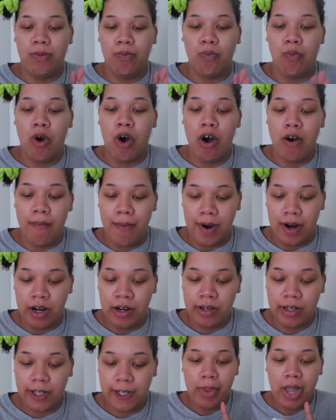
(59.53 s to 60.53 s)

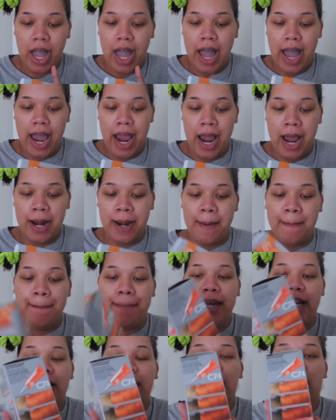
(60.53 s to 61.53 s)
Walmart and
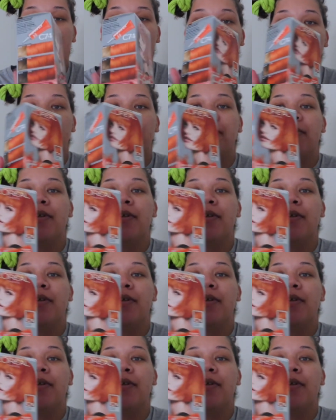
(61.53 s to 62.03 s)
picked up